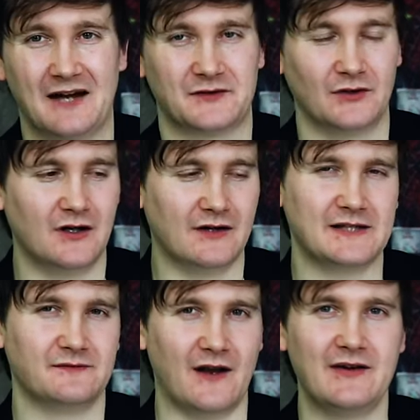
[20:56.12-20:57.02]
After all,
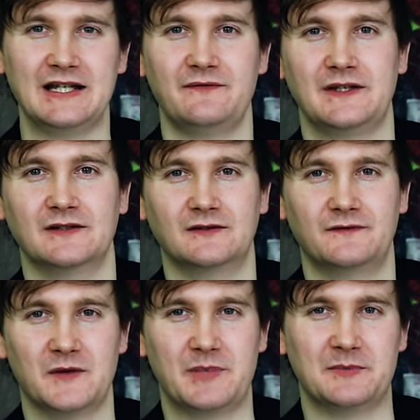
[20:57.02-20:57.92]
it's very
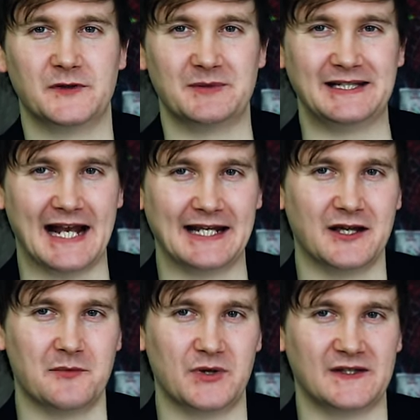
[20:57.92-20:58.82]
difficult for the people to be
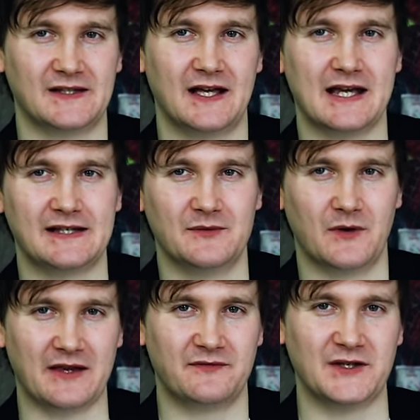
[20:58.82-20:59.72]
delicate and precise in
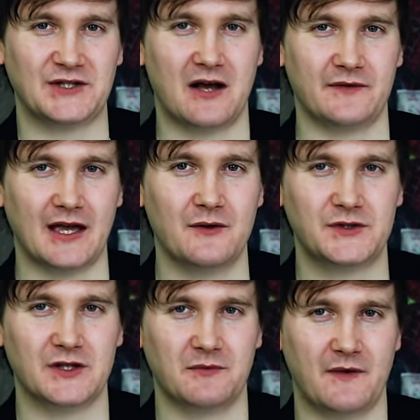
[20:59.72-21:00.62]
what they fish out of the
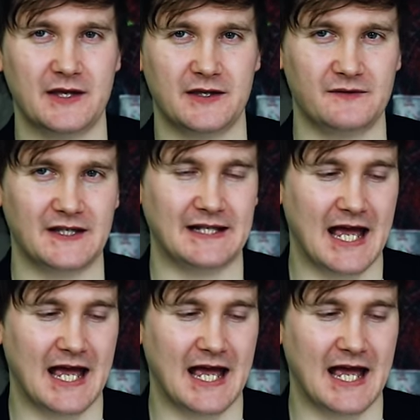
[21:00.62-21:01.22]
ocean when they're using